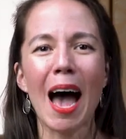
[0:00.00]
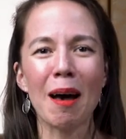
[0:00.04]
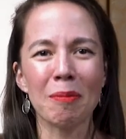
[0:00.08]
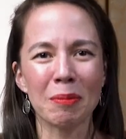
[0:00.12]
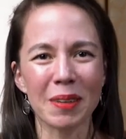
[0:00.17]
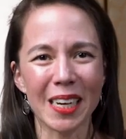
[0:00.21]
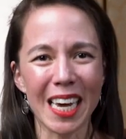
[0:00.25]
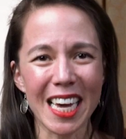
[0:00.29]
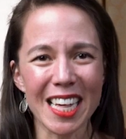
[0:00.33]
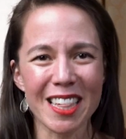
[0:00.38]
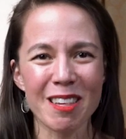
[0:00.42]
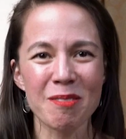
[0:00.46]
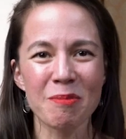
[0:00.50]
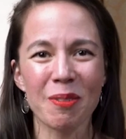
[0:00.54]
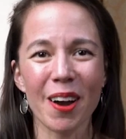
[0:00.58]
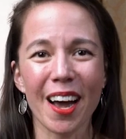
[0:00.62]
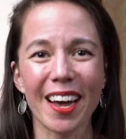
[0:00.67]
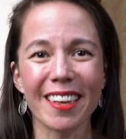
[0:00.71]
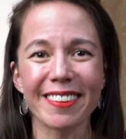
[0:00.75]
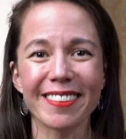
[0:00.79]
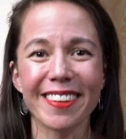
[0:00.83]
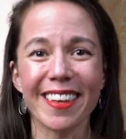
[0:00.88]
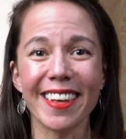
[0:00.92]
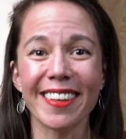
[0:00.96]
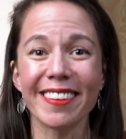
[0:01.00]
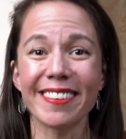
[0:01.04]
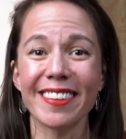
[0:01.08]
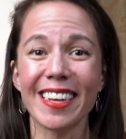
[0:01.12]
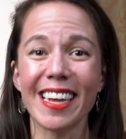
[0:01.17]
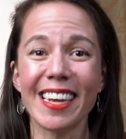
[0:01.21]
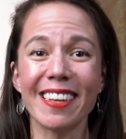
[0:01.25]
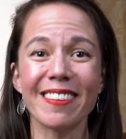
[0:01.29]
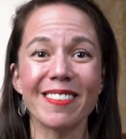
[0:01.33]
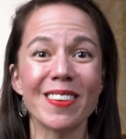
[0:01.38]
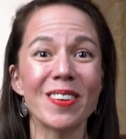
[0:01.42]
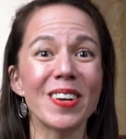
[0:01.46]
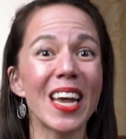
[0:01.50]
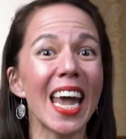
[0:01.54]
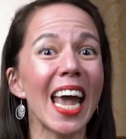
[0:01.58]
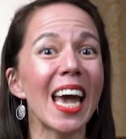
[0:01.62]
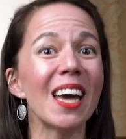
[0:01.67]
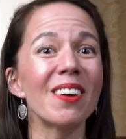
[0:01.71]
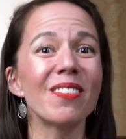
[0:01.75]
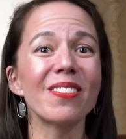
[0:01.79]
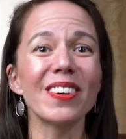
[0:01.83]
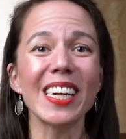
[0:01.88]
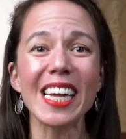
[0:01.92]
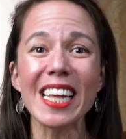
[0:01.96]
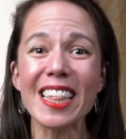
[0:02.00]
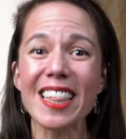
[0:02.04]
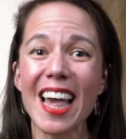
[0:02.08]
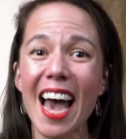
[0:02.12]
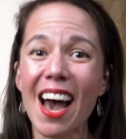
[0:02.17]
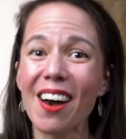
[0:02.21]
application process is you can't reach